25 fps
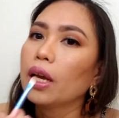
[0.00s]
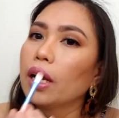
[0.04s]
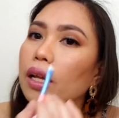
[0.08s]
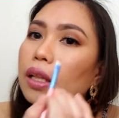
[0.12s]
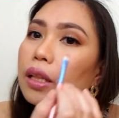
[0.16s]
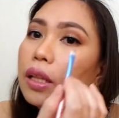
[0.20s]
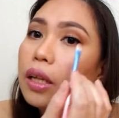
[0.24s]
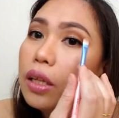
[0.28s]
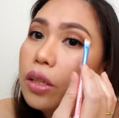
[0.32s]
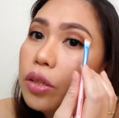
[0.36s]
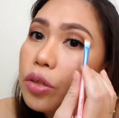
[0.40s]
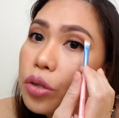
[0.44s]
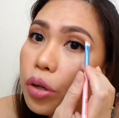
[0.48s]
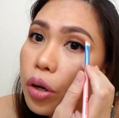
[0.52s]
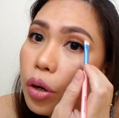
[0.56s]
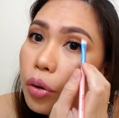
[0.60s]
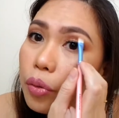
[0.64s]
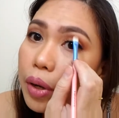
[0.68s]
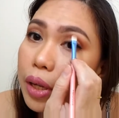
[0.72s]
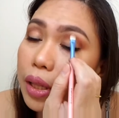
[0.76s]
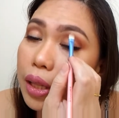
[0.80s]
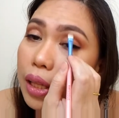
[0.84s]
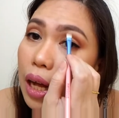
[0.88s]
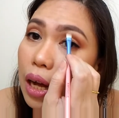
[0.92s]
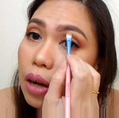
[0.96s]
and then draw
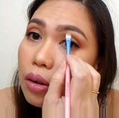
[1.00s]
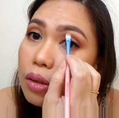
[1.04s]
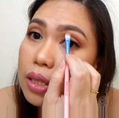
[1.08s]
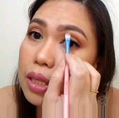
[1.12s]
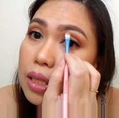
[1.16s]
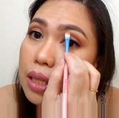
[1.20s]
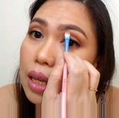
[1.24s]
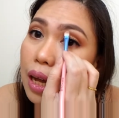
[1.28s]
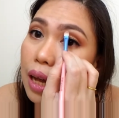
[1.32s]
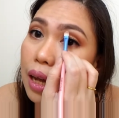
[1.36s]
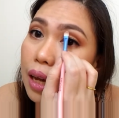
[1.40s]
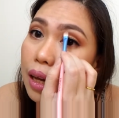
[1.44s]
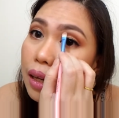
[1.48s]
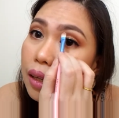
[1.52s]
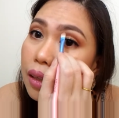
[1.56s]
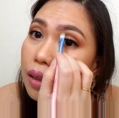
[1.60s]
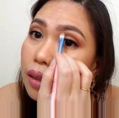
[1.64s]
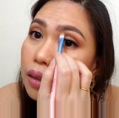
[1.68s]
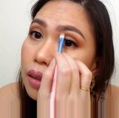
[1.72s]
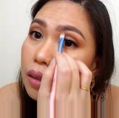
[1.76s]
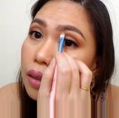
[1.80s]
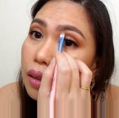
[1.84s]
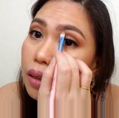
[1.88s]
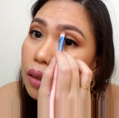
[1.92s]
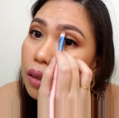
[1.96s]
it outside
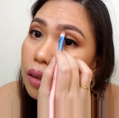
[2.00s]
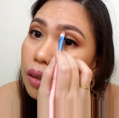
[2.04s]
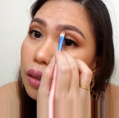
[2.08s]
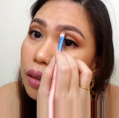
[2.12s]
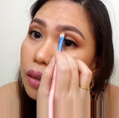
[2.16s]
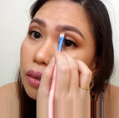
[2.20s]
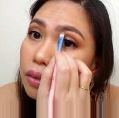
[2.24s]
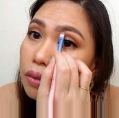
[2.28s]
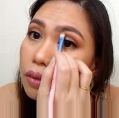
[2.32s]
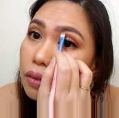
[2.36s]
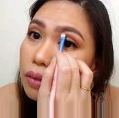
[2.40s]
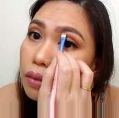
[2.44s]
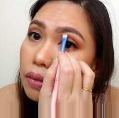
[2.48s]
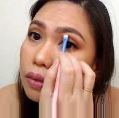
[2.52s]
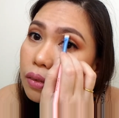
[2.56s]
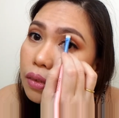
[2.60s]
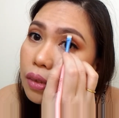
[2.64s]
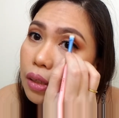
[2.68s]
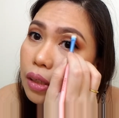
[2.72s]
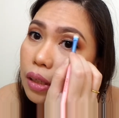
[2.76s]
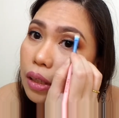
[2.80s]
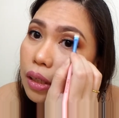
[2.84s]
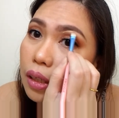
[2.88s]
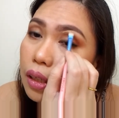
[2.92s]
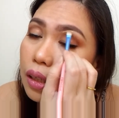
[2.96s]
of
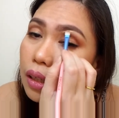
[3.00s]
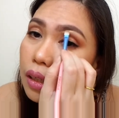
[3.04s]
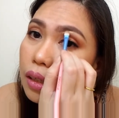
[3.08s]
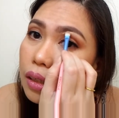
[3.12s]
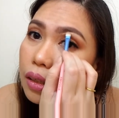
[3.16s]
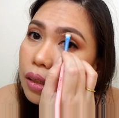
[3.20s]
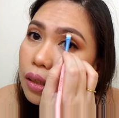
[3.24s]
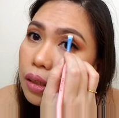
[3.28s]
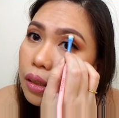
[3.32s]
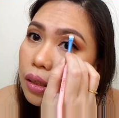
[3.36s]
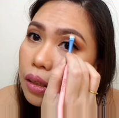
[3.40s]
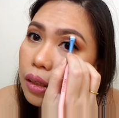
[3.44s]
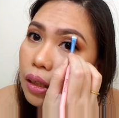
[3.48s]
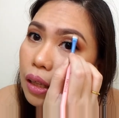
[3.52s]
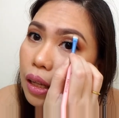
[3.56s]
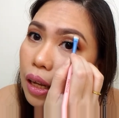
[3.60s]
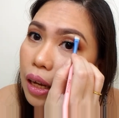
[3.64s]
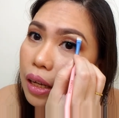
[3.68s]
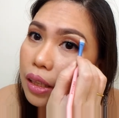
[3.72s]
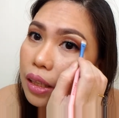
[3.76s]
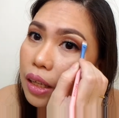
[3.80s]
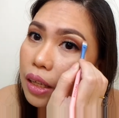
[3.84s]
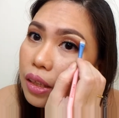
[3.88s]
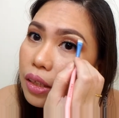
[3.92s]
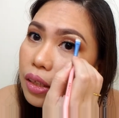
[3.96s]
the
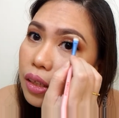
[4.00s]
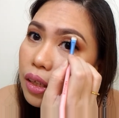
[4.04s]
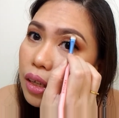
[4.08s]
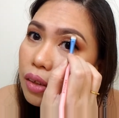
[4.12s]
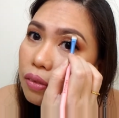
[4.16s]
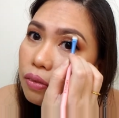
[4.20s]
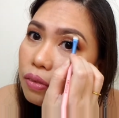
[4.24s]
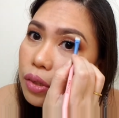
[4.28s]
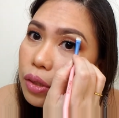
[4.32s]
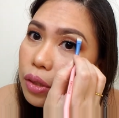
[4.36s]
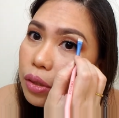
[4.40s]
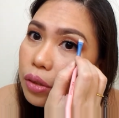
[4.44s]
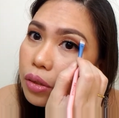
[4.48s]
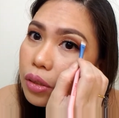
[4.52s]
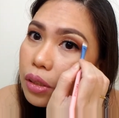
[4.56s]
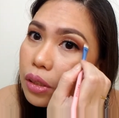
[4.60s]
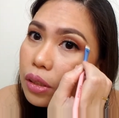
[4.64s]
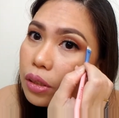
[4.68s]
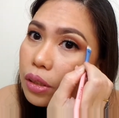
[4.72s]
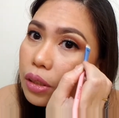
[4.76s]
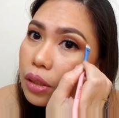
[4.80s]
line that you had drawn